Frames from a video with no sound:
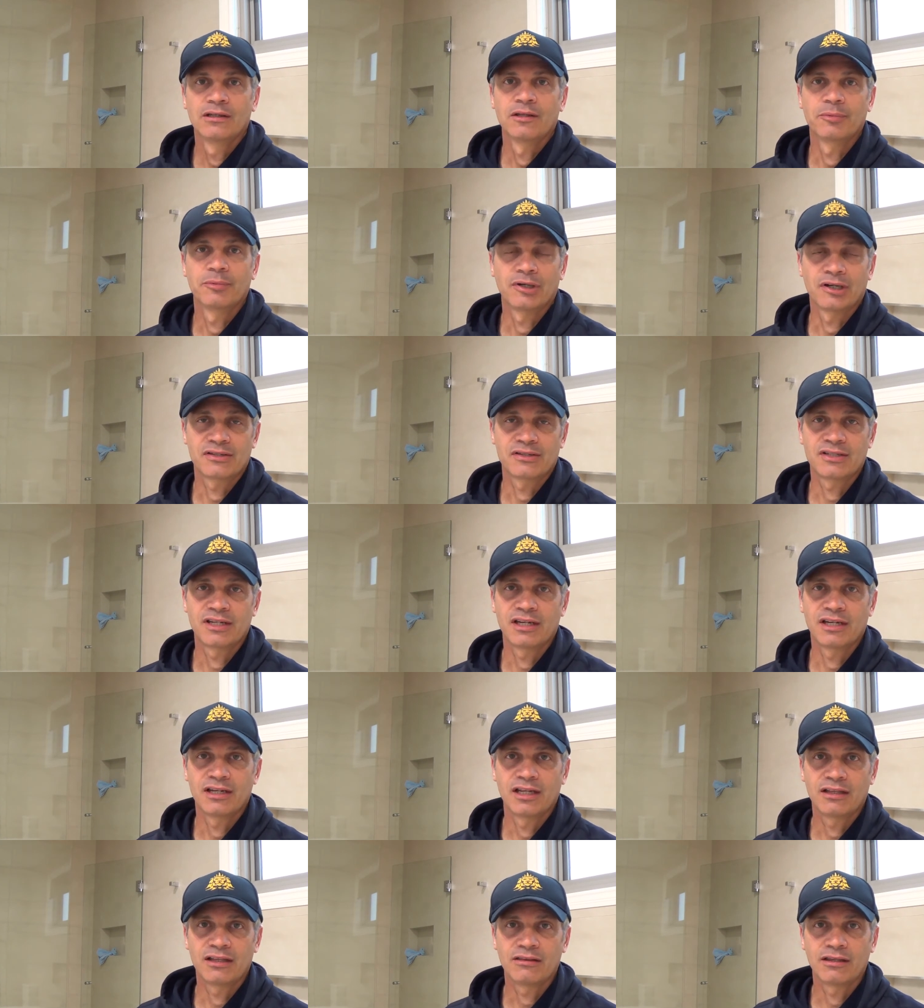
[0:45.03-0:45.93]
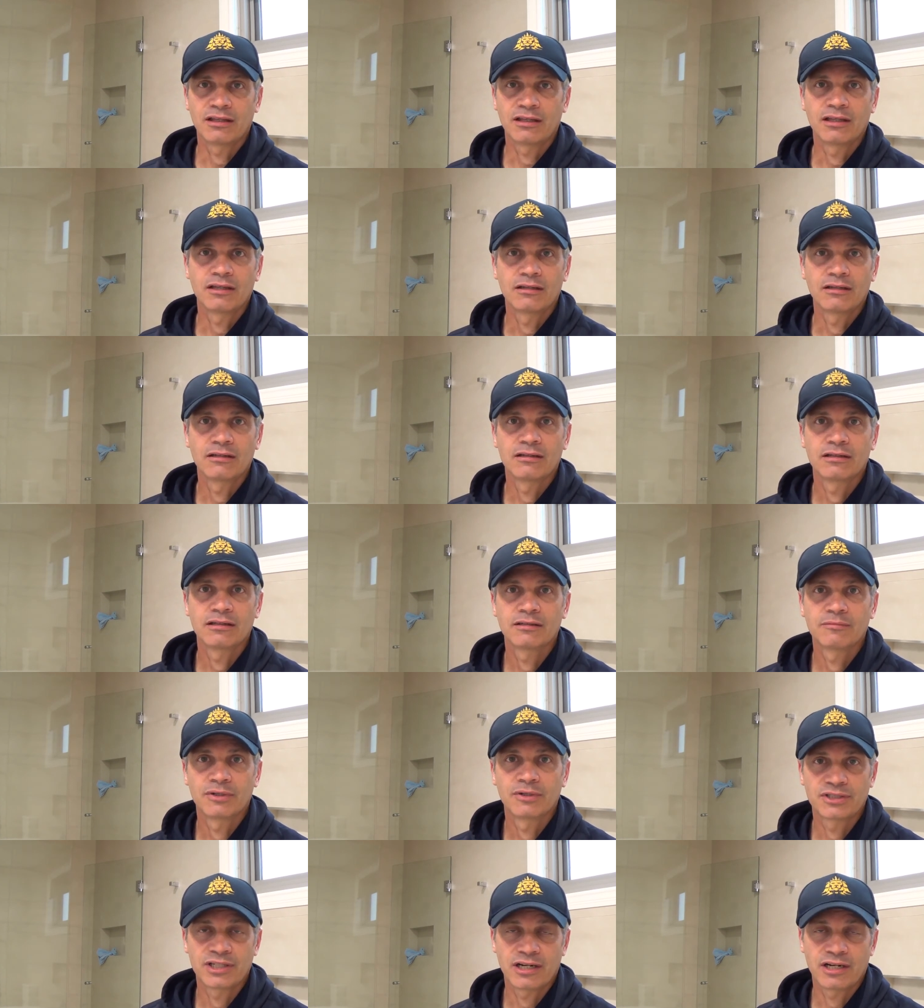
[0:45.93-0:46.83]
Probably sitting there thinking
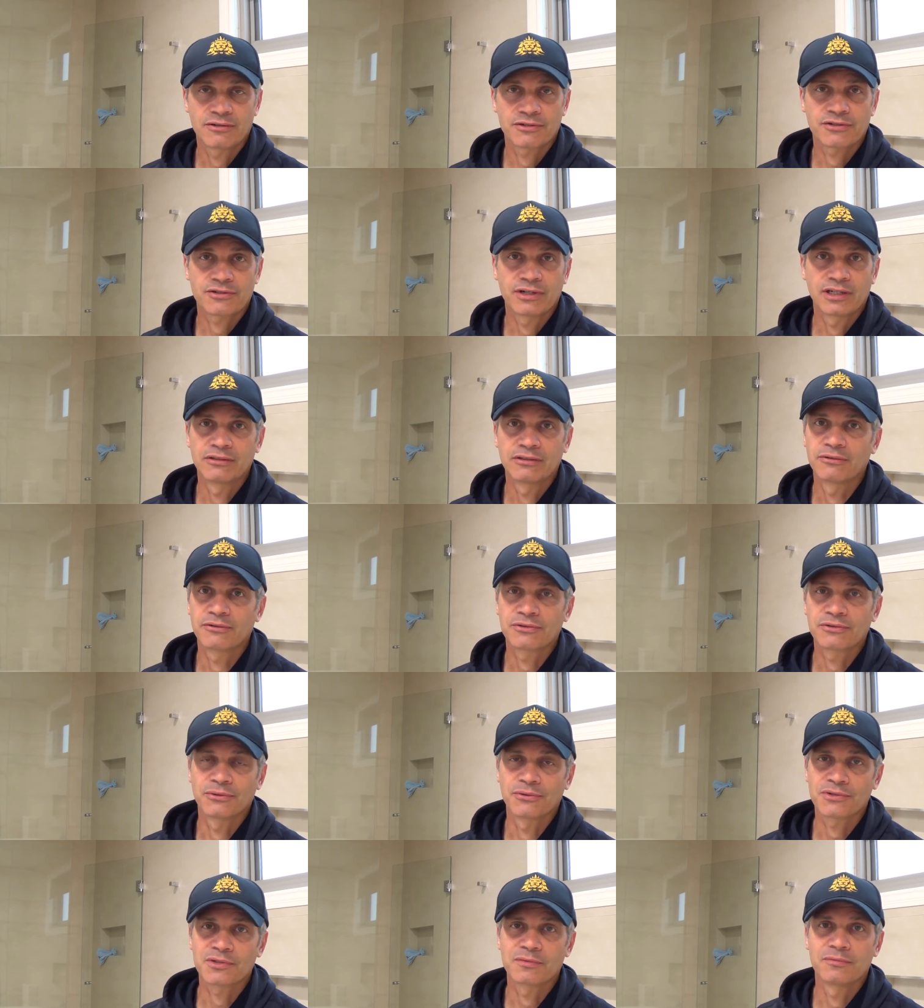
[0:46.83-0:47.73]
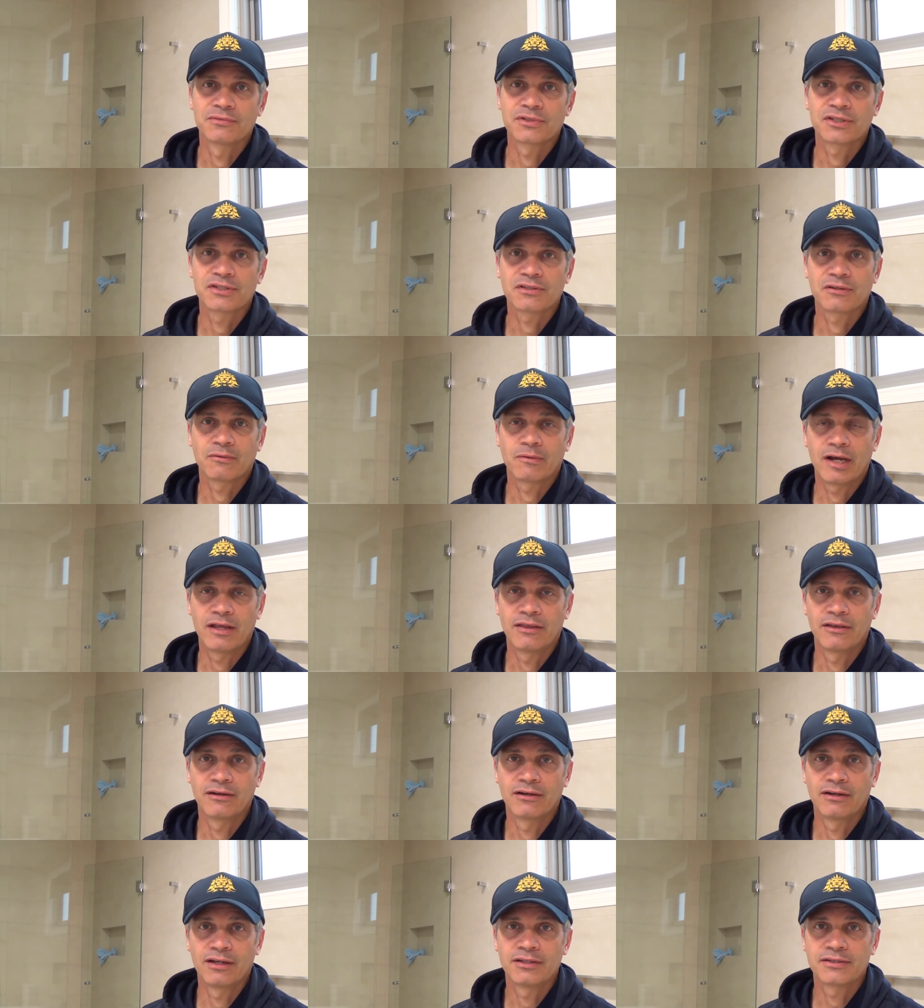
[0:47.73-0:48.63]
my shower screen looks awesome just the way
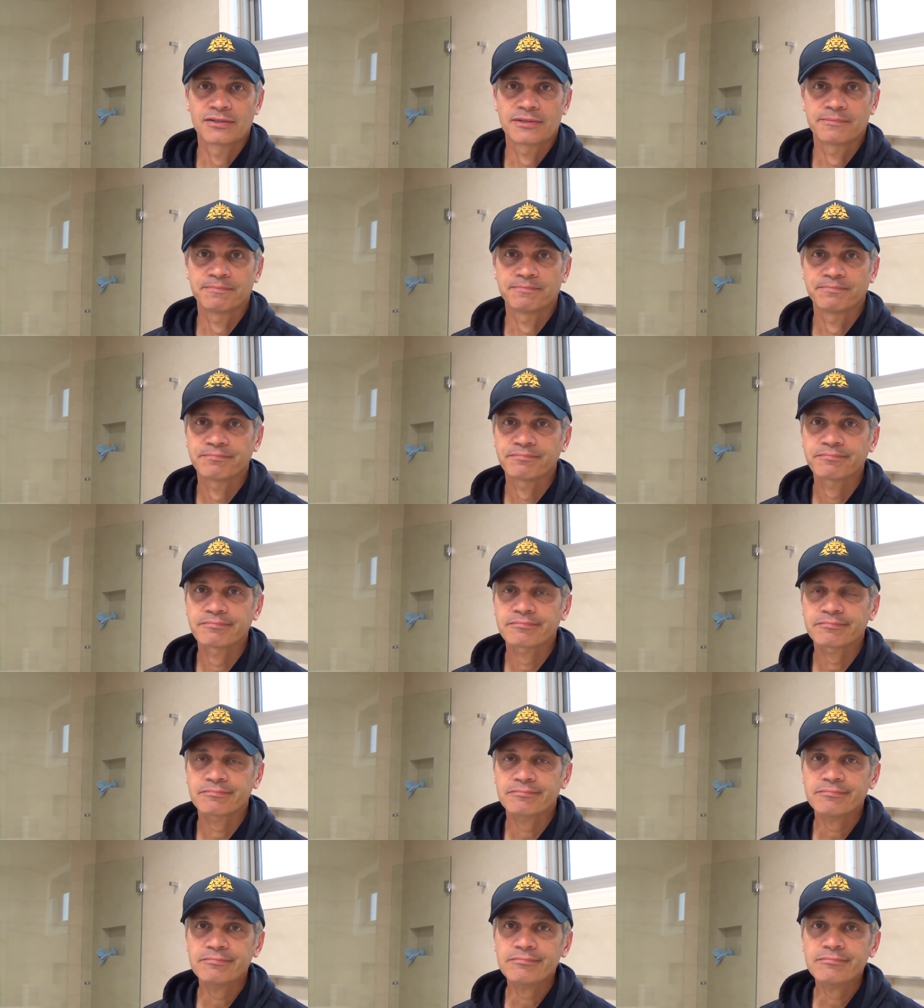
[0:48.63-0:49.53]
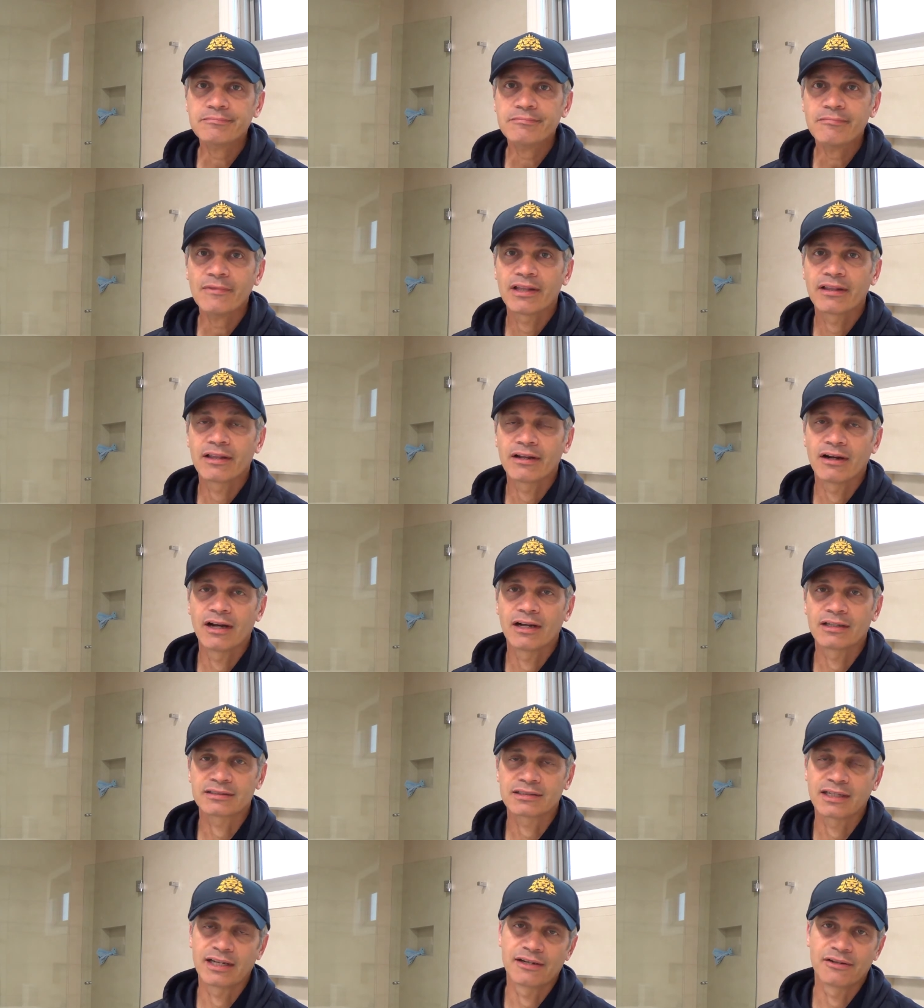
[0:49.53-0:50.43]
that it is. And
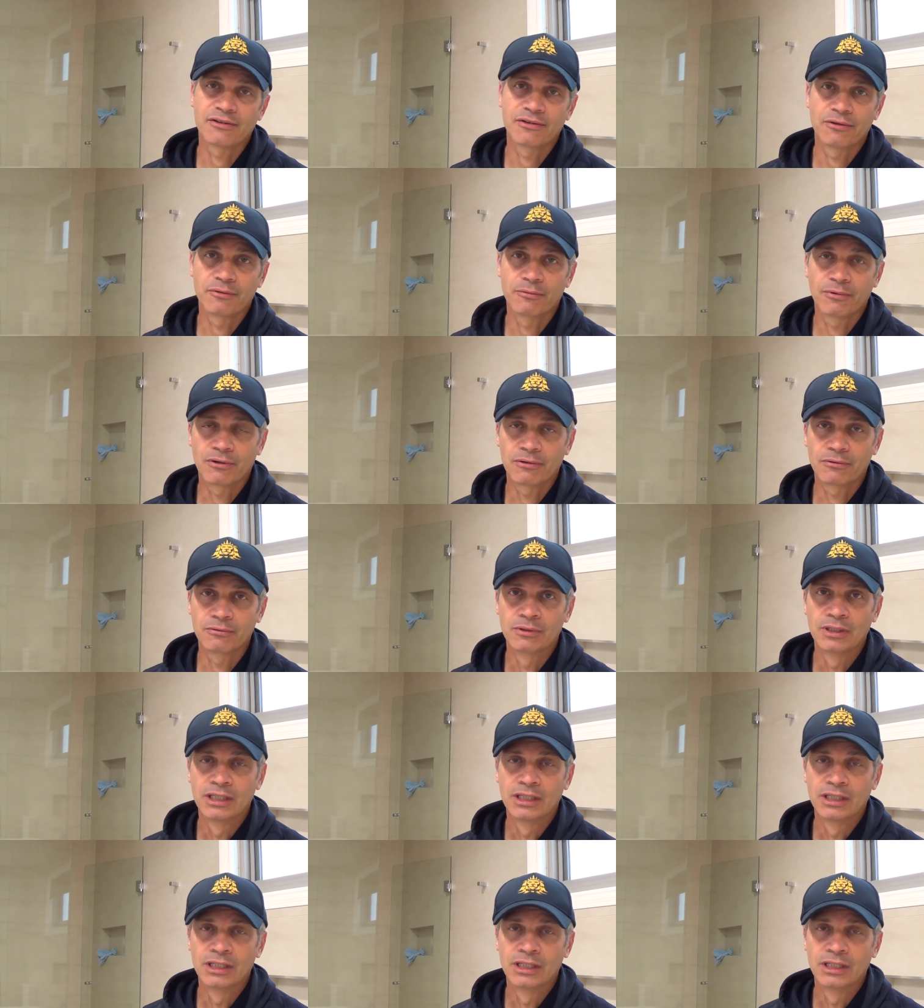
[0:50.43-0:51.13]
I say to you, well,